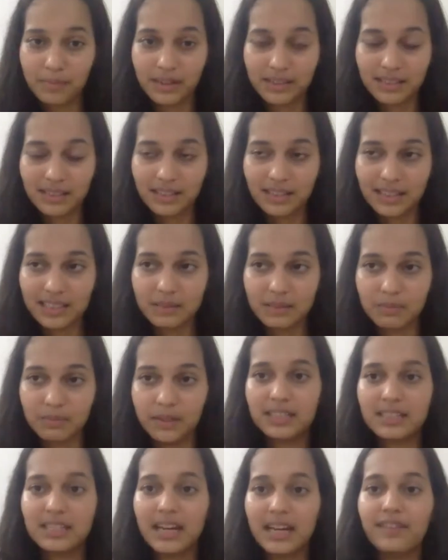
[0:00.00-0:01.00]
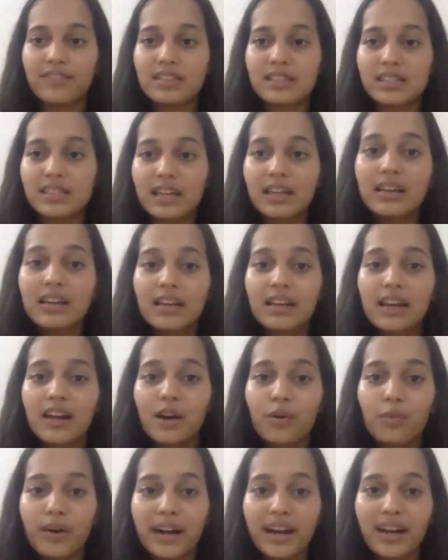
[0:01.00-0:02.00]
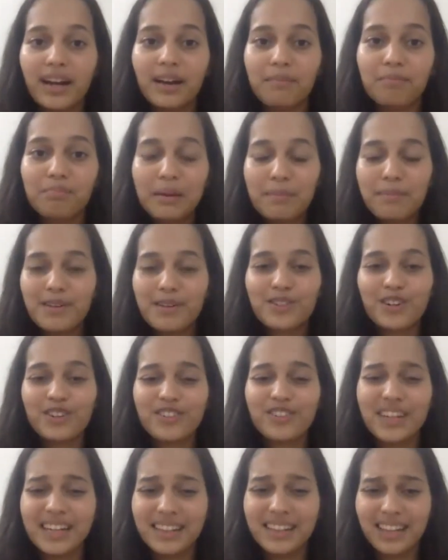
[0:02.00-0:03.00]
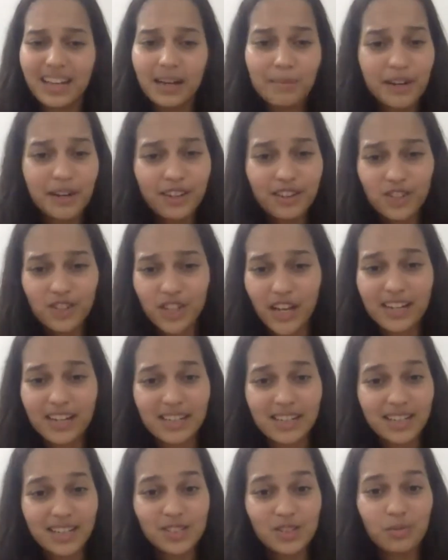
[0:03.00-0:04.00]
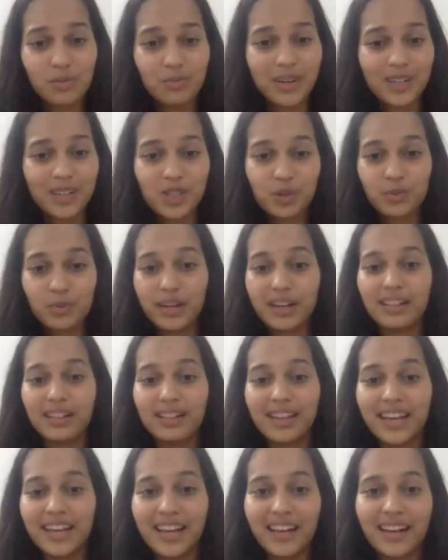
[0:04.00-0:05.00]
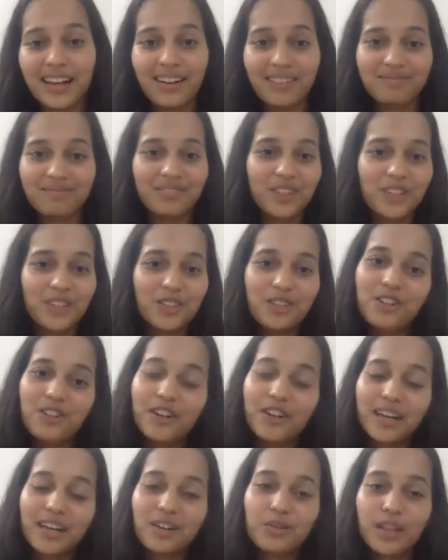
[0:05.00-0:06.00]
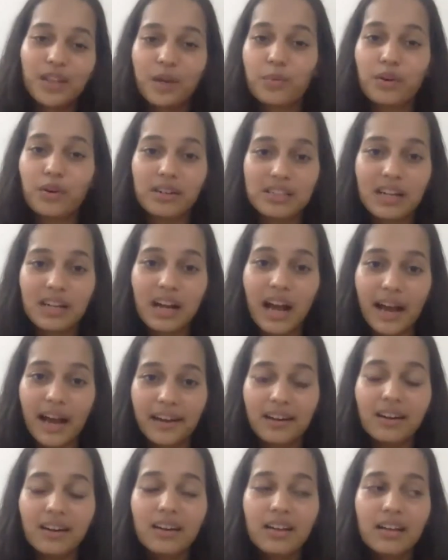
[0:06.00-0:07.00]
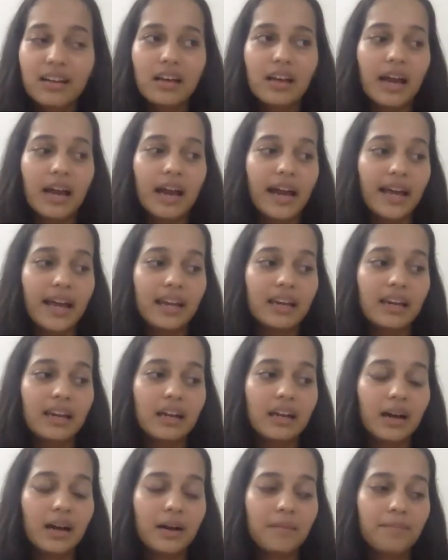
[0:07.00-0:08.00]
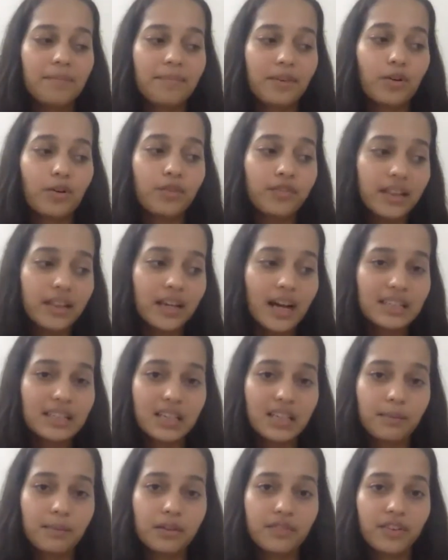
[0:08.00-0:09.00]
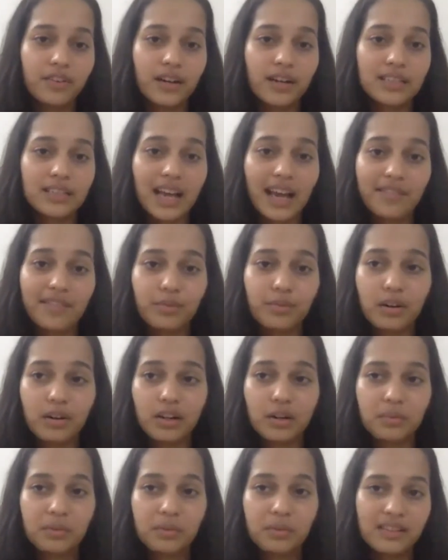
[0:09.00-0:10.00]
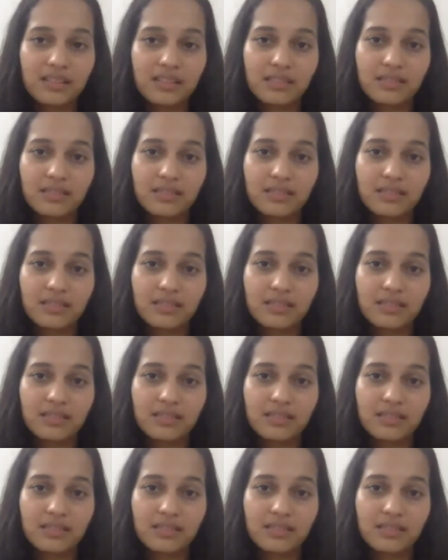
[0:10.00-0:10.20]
personal experience, I have to say, where people don't really think about your gender so much when they you know look at who they want to hire and um, over the last couple of years i've worked with